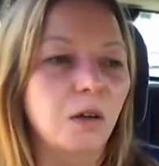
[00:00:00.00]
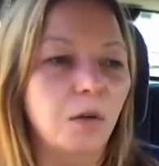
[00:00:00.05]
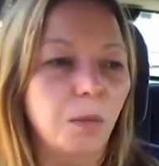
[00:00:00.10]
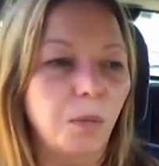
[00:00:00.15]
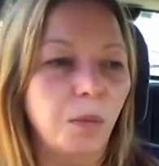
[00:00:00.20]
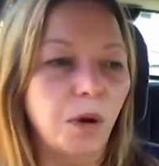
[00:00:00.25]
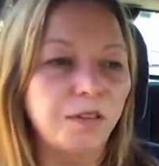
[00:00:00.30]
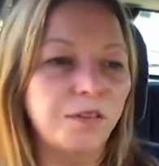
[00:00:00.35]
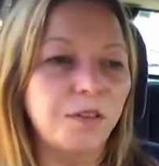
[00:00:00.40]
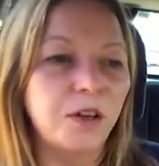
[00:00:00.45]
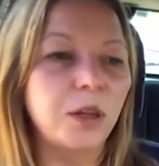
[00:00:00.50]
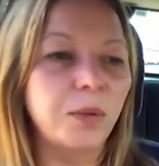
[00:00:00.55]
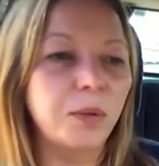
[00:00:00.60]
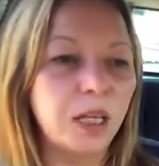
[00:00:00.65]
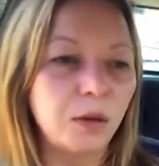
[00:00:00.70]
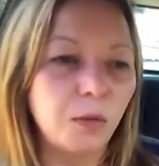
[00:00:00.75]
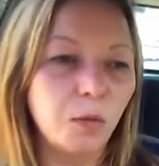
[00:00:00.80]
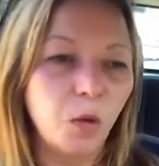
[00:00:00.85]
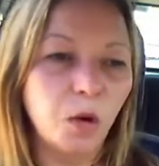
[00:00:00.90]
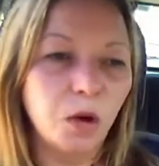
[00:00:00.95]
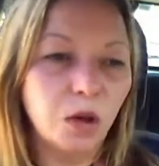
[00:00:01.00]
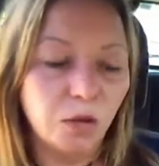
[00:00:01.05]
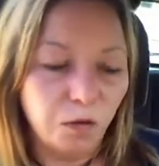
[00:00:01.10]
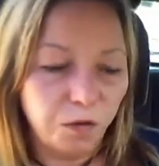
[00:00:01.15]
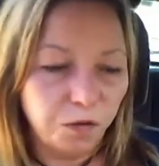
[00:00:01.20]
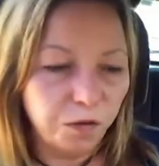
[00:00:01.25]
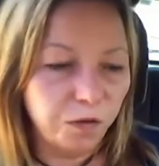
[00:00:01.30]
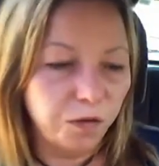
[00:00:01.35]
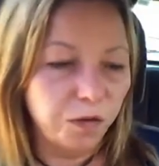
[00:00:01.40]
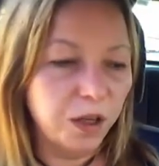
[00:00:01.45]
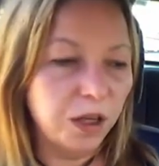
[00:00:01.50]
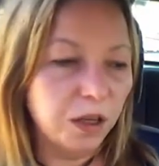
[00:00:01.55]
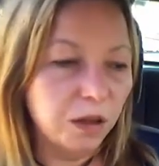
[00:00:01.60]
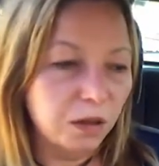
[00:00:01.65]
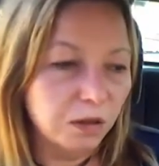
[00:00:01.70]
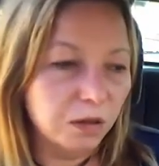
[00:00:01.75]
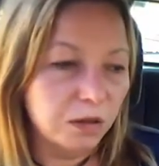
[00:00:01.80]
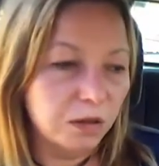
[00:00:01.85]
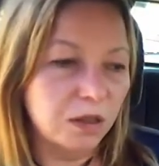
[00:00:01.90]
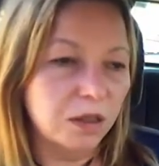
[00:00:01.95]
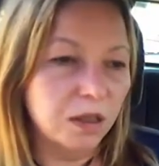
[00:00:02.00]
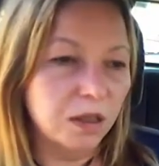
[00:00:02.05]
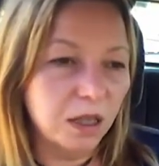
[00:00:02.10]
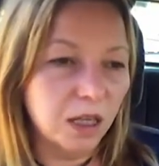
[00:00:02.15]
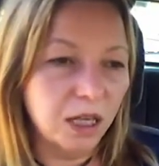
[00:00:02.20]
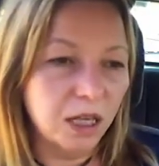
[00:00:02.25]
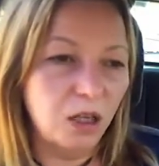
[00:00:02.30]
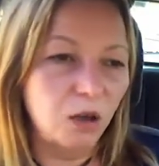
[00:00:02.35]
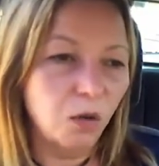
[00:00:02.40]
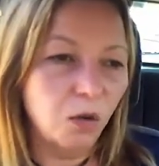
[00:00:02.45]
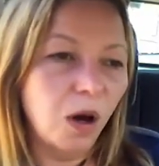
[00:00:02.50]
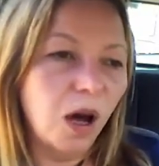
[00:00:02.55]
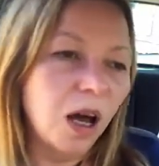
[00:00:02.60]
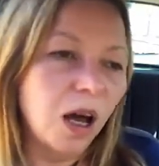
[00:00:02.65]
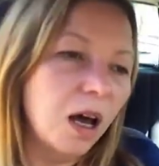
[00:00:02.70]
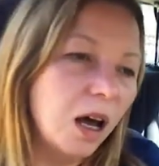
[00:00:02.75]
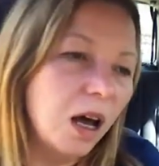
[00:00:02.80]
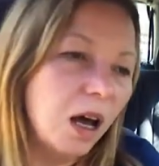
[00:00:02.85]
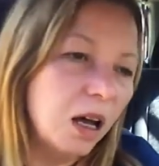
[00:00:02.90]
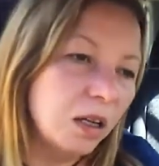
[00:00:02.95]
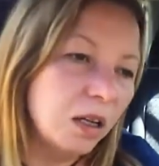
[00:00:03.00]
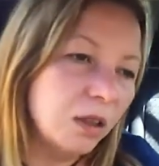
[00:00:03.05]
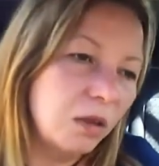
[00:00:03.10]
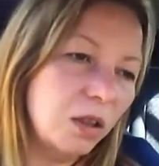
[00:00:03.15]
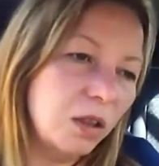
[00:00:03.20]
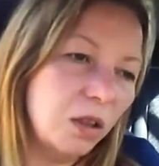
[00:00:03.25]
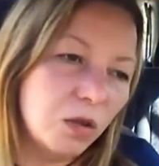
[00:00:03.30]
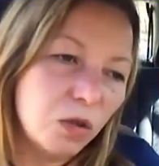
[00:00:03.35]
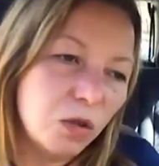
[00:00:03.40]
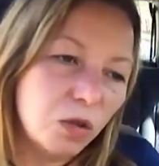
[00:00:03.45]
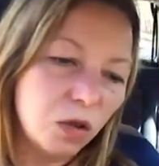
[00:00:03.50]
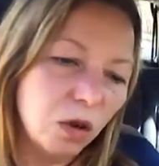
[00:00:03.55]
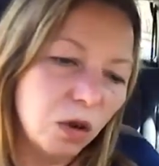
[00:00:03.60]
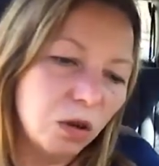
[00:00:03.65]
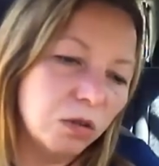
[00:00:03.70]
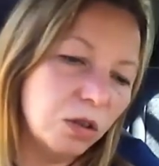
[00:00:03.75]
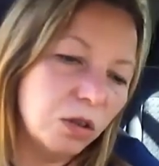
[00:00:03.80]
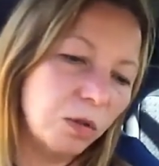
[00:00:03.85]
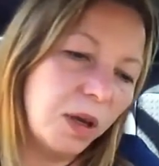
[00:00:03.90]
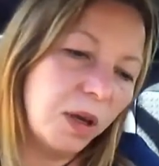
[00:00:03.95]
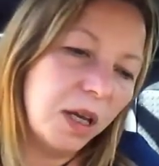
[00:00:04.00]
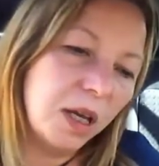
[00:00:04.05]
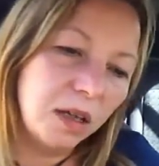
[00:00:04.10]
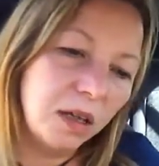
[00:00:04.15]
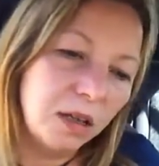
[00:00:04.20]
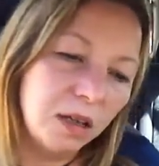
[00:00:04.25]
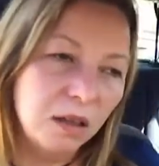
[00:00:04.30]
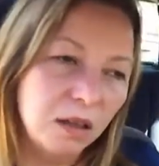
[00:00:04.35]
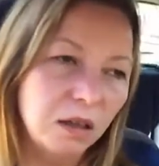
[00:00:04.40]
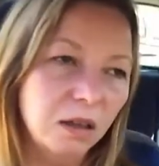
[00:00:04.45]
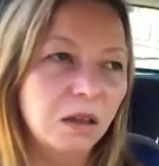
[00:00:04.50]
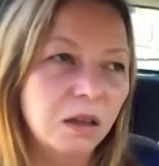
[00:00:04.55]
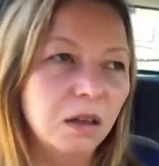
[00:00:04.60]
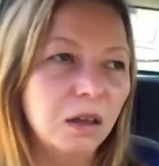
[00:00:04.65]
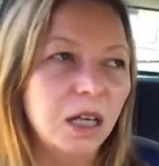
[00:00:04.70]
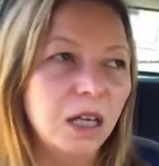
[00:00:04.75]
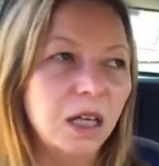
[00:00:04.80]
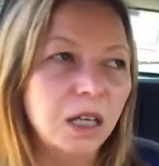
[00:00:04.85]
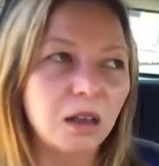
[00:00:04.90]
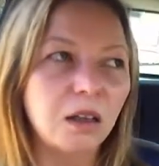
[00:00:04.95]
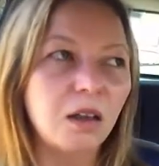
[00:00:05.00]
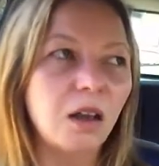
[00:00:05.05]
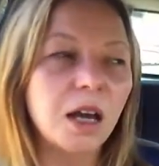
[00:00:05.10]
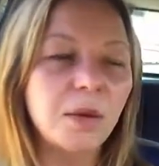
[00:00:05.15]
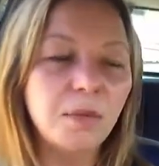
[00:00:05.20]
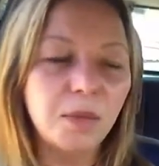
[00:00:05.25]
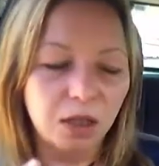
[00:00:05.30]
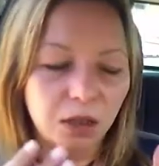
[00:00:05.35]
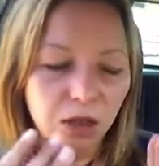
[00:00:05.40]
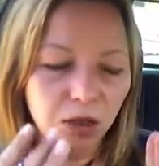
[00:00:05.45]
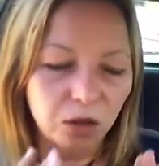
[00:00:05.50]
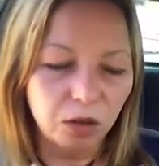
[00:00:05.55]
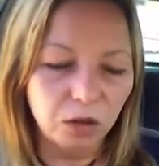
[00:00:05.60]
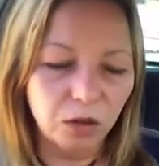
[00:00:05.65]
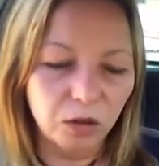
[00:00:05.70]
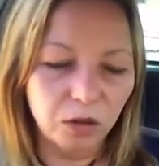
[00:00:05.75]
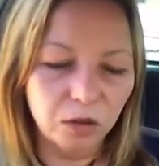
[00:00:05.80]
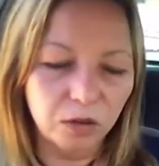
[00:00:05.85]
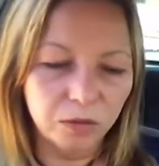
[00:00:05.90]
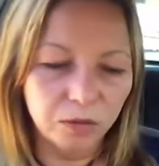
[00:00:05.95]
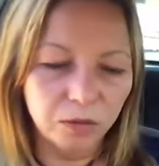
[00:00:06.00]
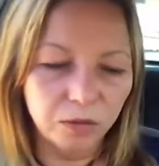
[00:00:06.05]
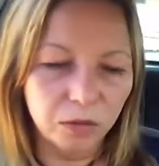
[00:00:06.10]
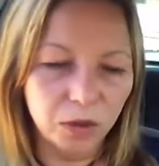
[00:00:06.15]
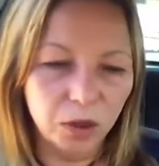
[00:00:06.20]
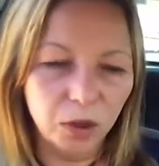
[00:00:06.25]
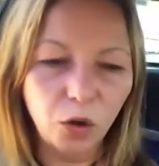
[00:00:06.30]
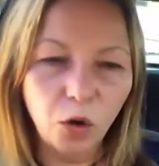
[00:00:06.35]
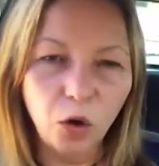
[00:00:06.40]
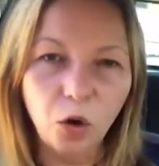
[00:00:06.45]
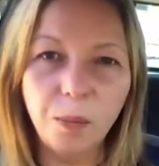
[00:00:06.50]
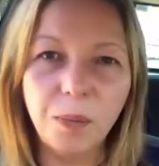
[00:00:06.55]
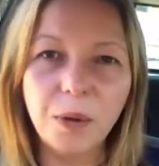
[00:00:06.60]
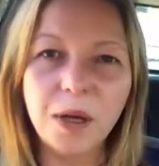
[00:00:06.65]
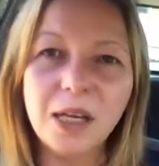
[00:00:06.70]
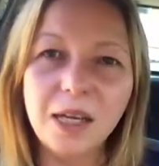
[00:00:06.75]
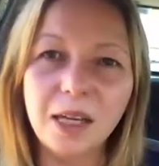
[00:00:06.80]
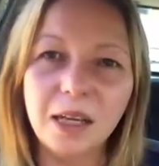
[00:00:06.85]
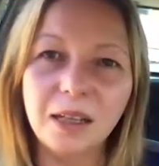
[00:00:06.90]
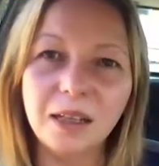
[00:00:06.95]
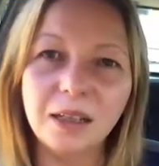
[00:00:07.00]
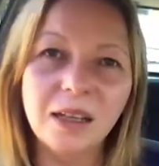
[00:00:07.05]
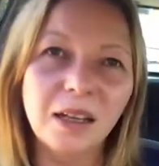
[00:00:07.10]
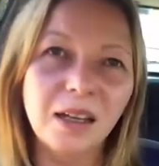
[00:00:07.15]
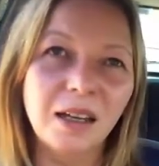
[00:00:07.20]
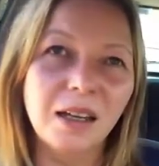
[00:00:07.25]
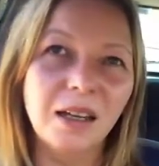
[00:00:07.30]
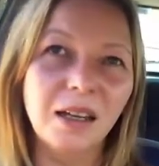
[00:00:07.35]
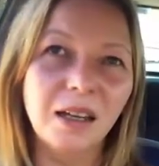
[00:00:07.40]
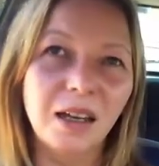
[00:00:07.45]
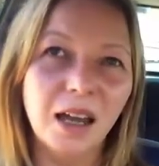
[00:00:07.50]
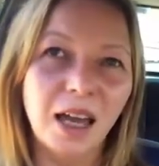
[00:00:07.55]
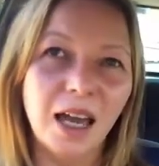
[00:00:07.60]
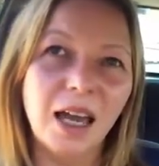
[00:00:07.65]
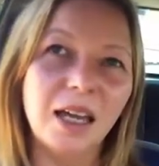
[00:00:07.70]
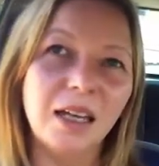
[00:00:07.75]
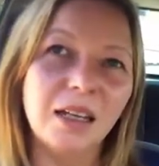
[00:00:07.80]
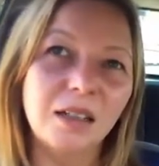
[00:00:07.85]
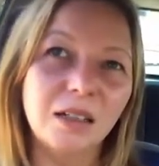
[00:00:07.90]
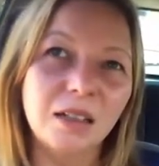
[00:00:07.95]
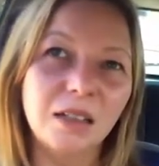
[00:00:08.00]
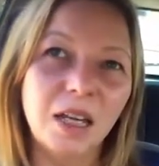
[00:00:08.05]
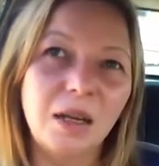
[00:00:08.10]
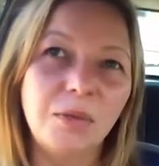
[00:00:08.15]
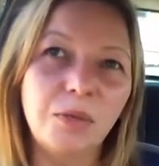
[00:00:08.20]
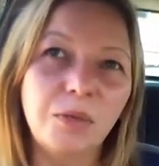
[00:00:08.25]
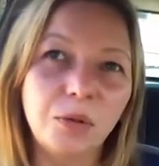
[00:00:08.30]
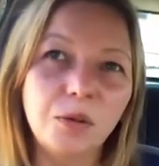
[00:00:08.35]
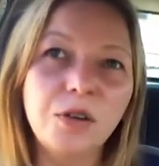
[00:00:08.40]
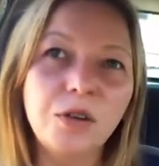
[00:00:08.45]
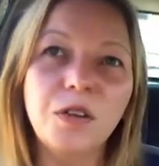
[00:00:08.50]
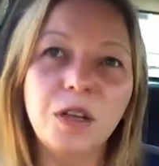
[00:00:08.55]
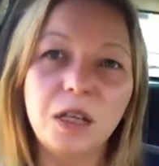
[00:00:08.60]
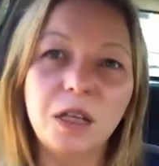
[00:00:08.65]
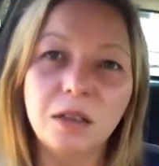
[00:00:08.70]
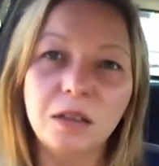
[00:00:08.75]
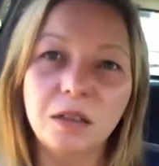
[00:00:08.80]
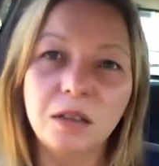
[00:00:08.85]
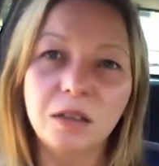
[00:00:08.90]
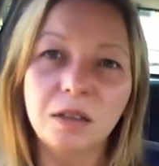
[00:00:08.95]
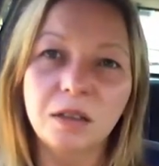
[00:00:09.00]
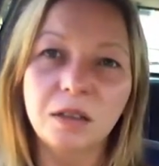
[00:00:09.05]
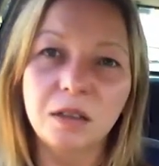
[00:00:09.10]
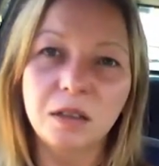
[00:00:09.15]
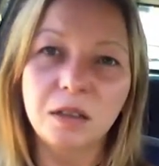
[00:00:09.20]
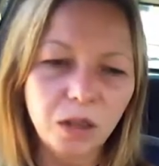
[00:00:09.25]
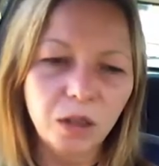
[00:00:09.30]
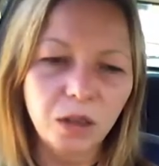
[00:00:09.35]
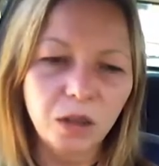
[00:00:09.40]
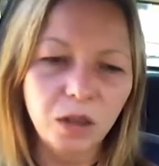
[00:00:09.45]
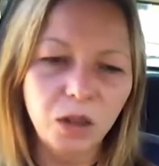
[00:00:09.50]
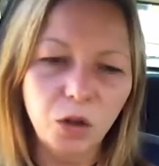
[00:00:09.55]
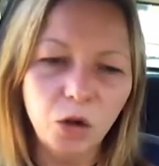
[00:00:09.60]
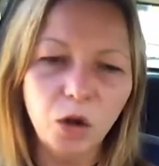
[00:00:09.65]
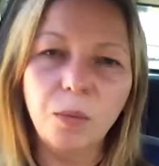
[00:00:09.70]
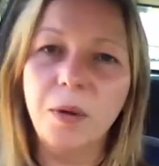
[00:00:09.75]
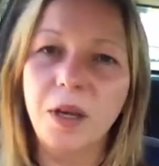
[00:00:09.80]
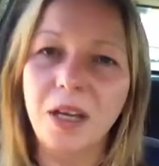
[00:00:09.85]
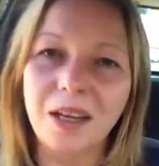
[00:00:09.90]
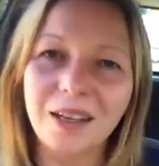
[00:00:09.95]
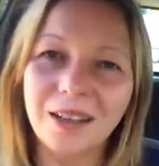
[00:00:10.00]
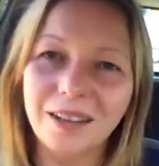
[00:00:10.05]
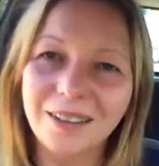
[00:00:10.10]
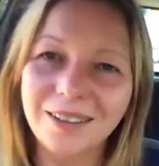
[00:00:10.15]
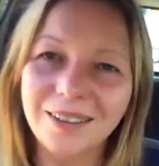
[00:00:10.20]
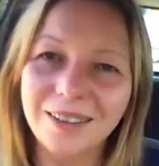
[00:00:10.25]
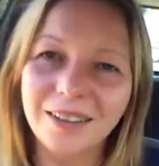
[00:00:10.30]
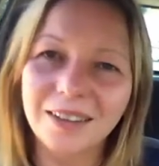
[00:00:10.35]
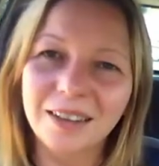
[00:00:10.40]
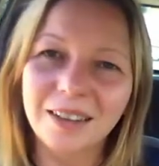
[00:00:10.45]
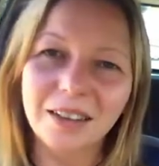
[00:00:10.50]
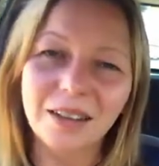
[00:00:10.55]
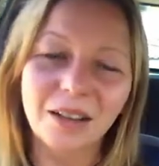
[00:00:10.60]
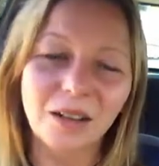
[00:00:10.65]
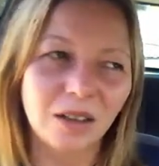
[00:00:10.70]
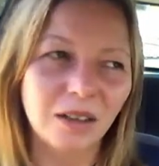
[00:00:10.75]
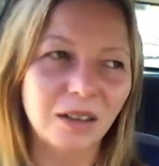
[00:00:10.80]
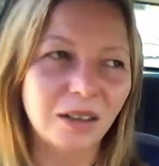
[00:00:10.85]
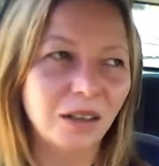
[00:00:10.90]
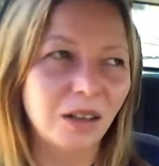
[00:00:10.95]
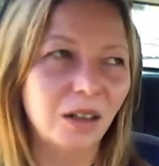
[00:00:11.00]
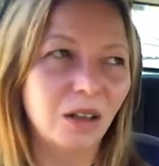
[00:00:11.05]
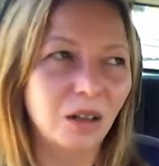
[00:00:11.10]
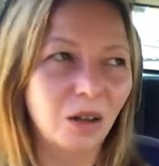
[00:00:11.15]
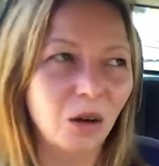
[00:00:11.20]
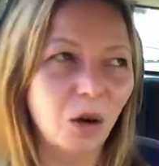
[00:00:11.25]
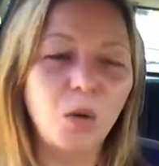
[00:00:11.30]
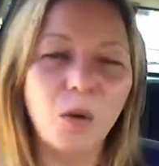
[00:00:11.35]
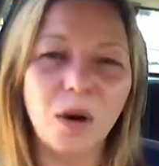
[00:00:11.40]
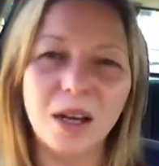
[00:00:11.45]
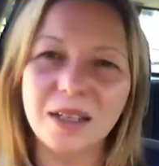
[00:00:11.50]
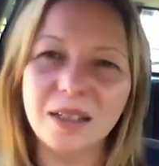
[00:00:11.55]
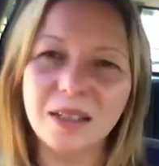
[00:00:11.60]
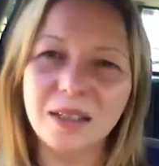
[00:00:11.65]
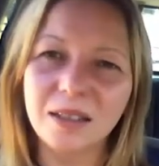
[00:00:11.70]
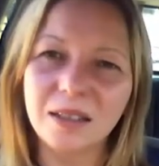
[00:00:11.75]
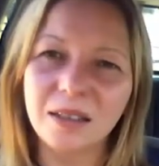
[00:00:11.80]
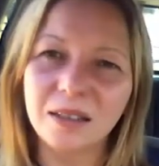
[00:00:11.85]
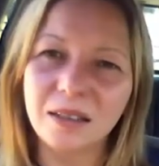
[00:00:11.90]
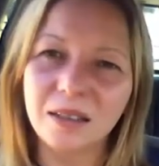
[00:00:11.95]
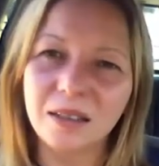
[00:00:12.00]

by following what feels in your heart and your soul to be in alignment to your being and improving your being always